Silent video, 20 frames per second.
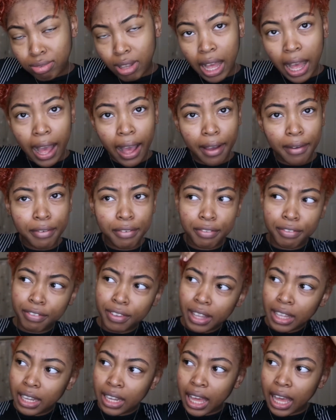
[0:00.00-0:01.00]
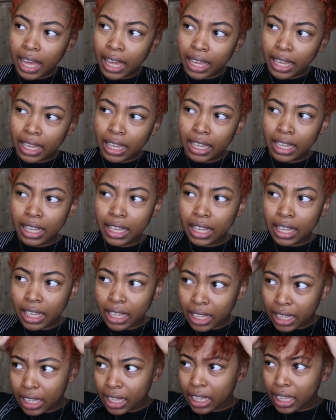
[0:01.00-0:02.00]
I feel like
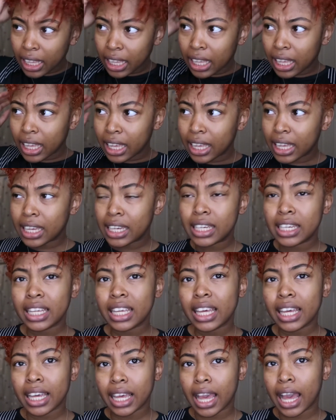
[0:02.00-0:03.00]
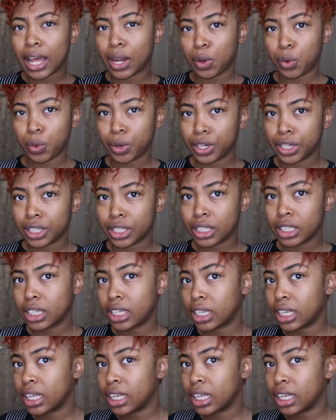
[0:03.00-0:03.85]
it did kind of work.